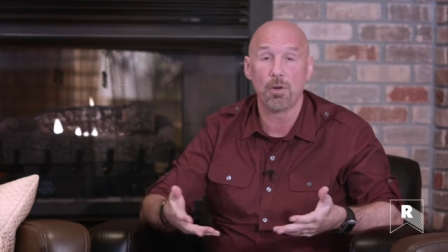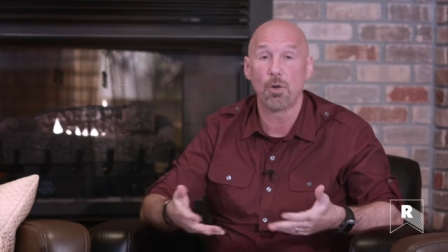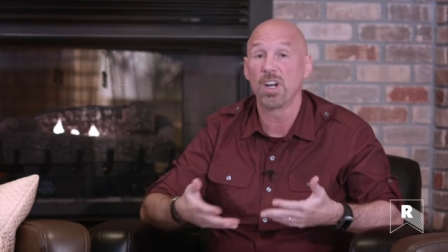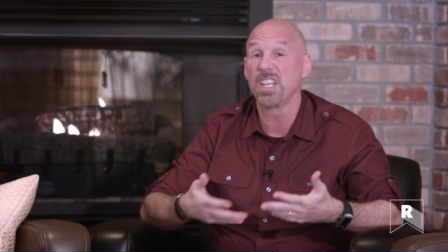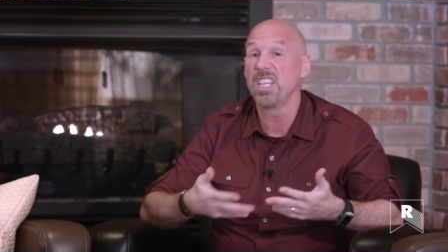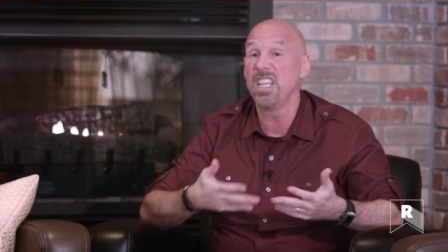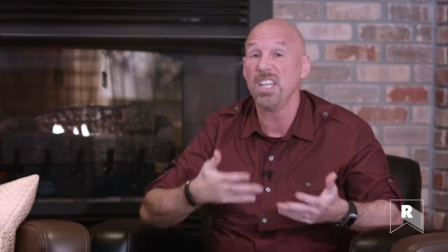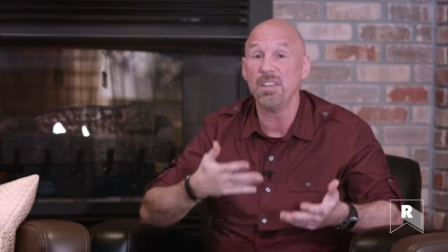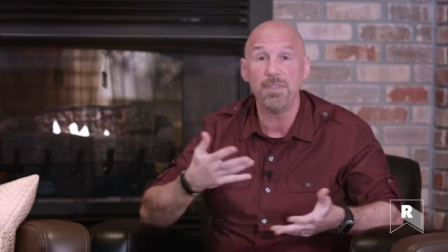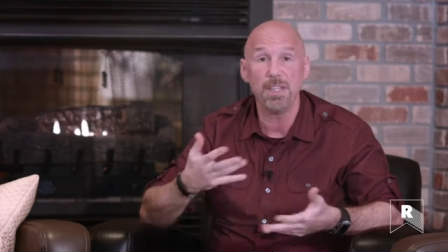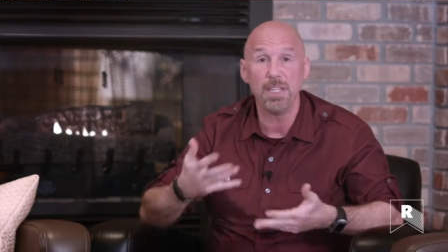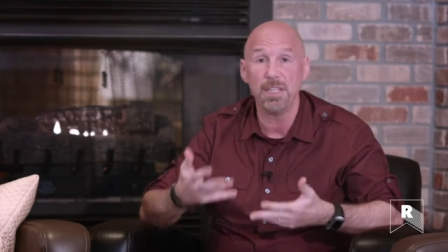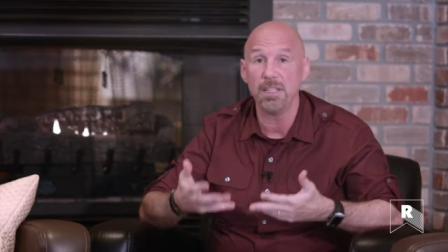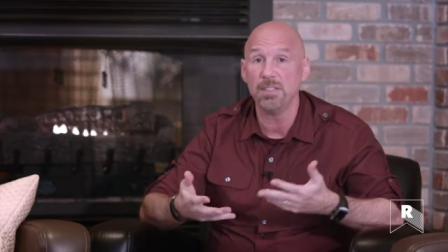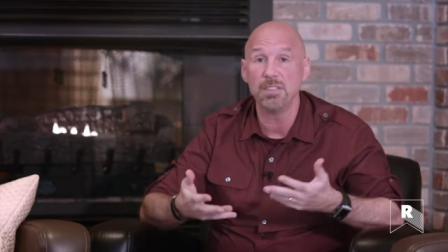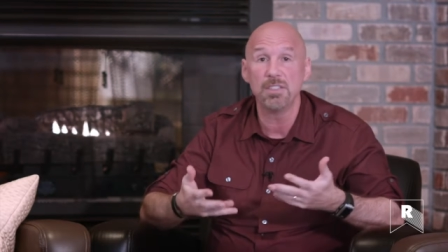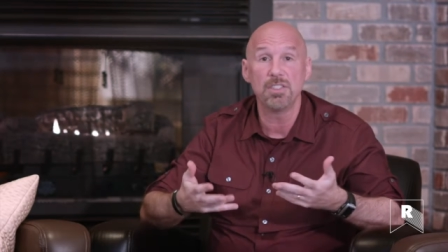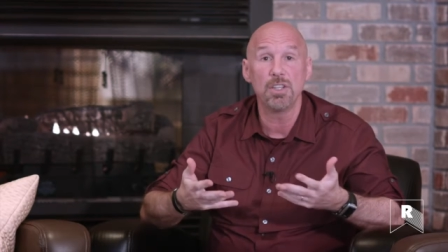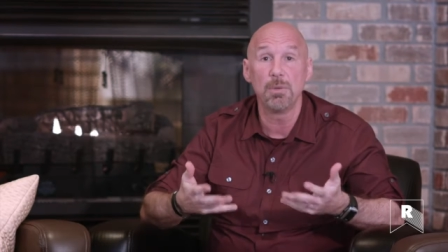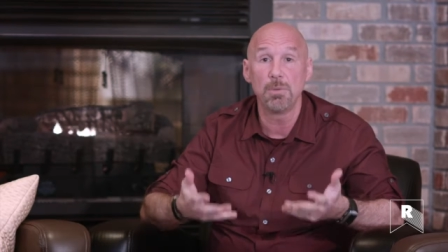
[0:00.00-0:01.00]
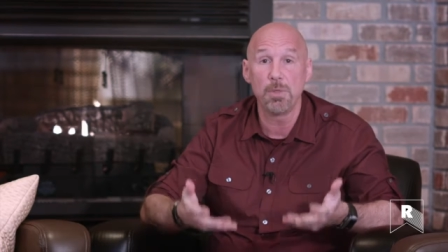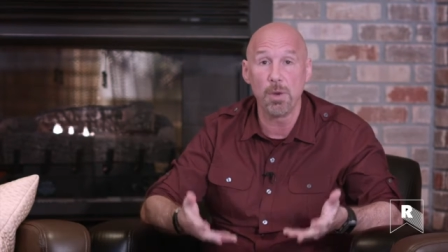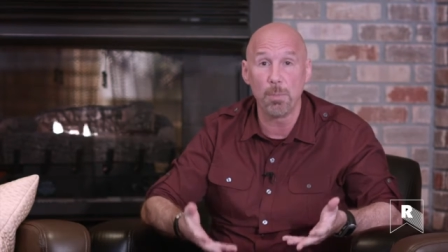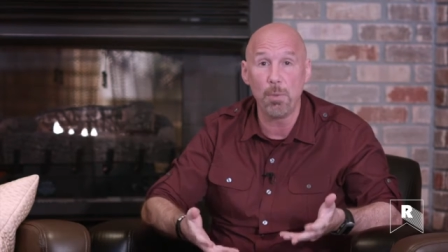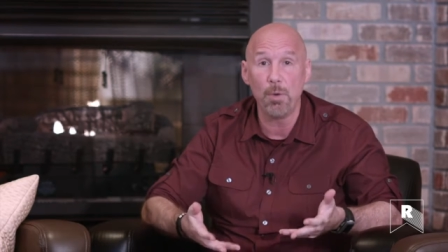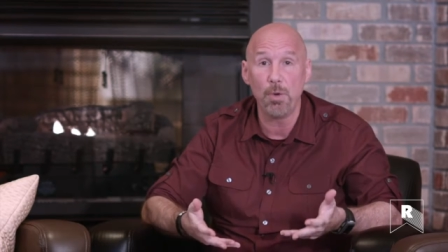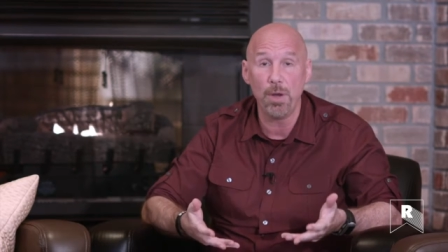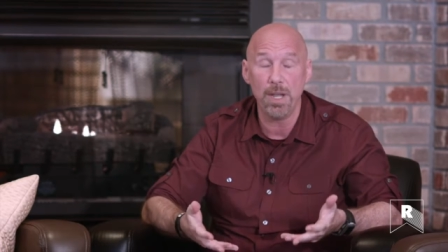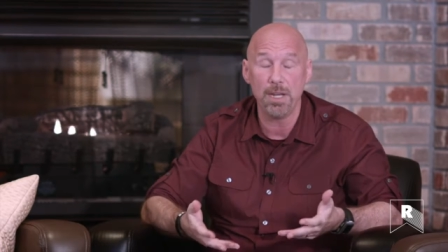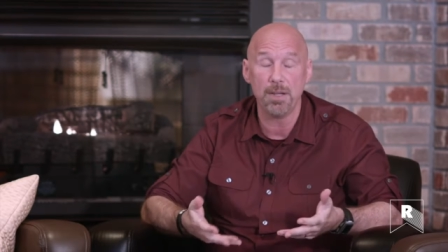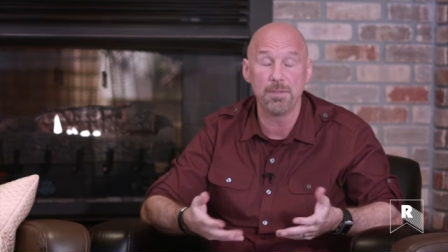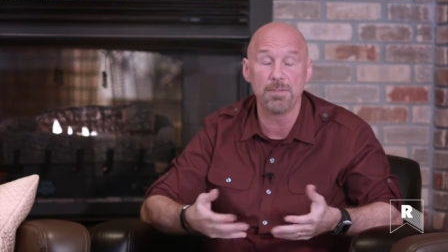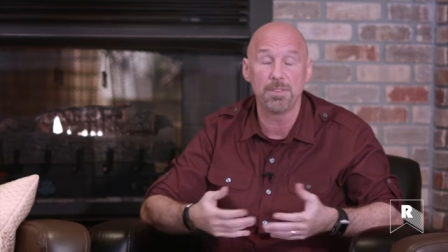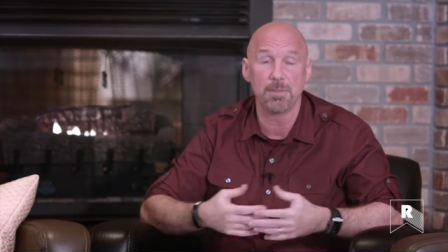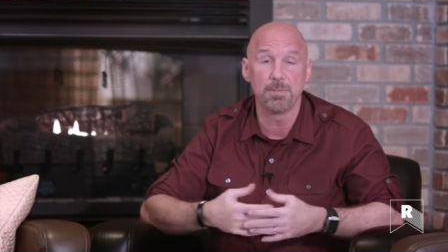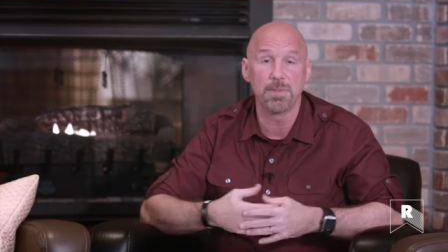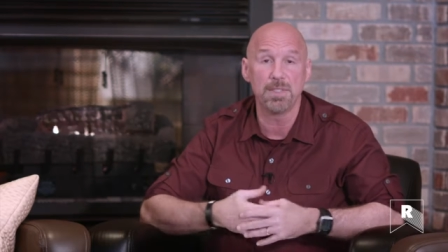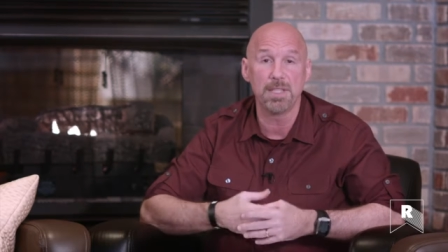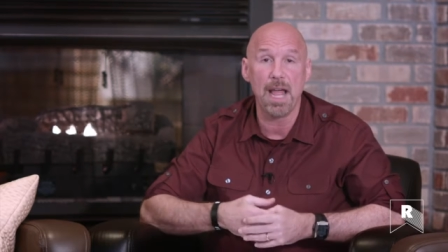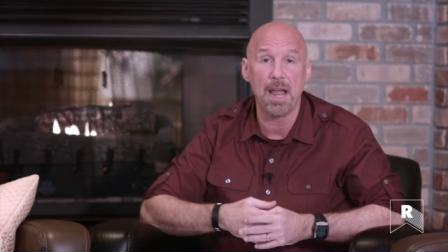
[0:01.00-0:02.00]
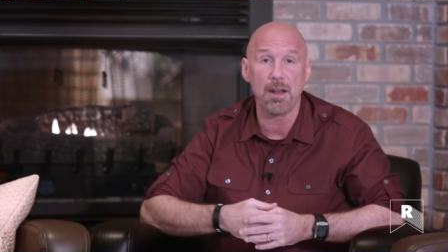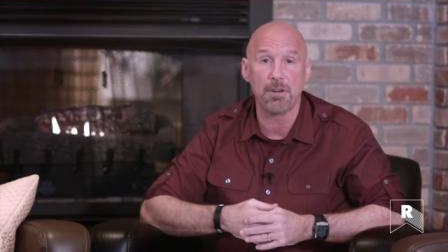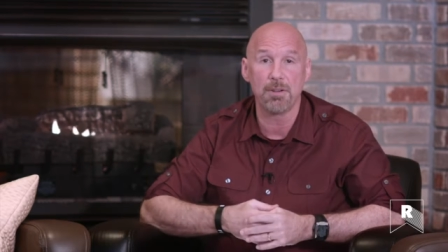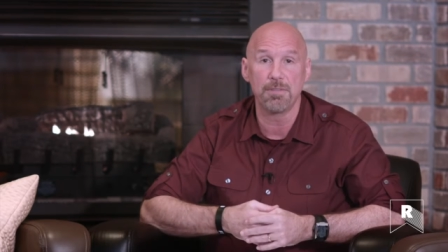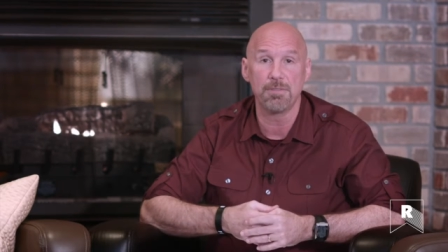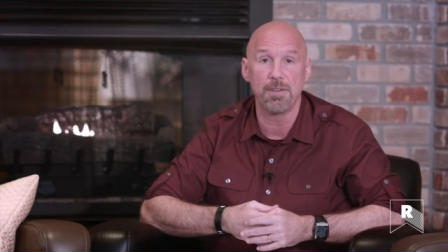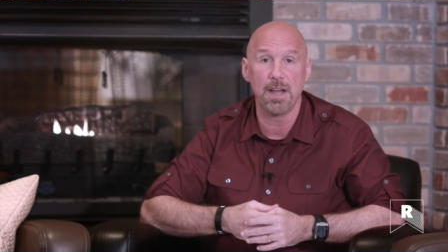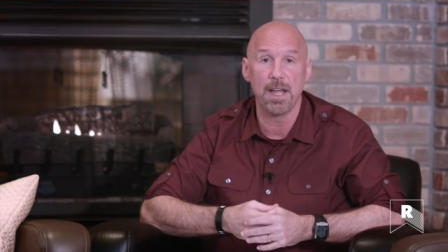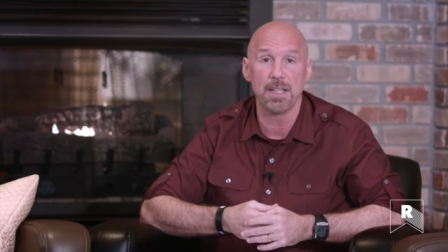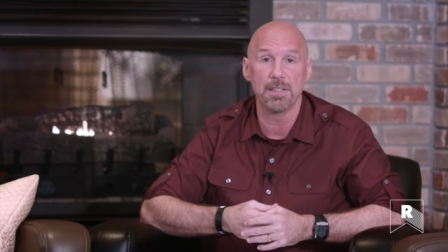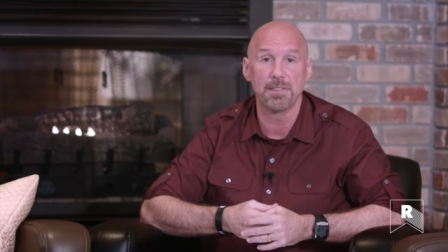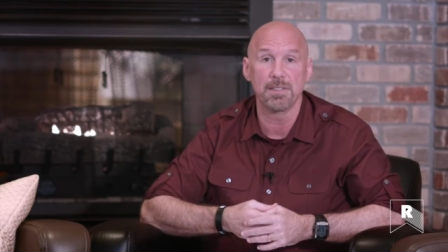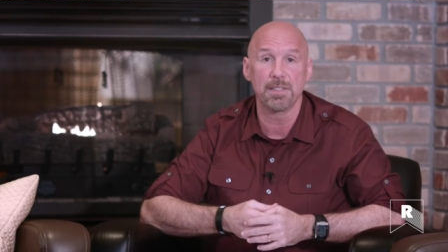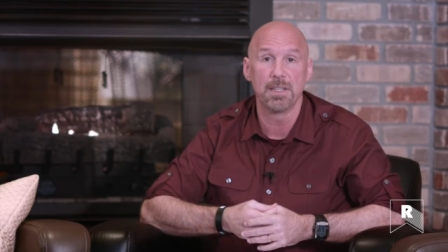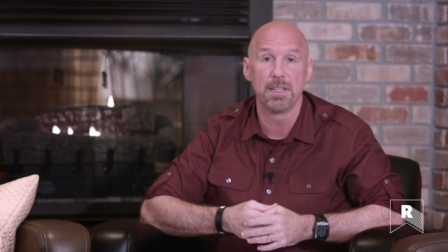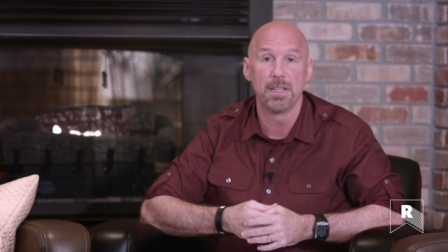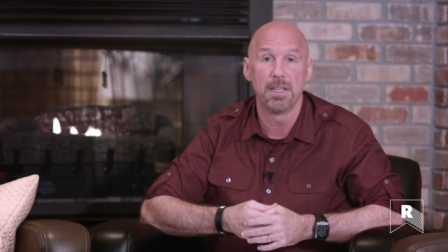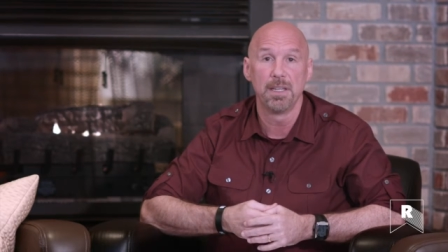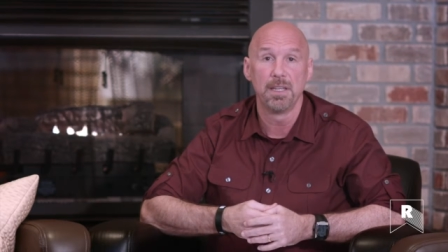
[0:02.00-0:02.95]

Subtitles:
or giving to the point of some sacrifice,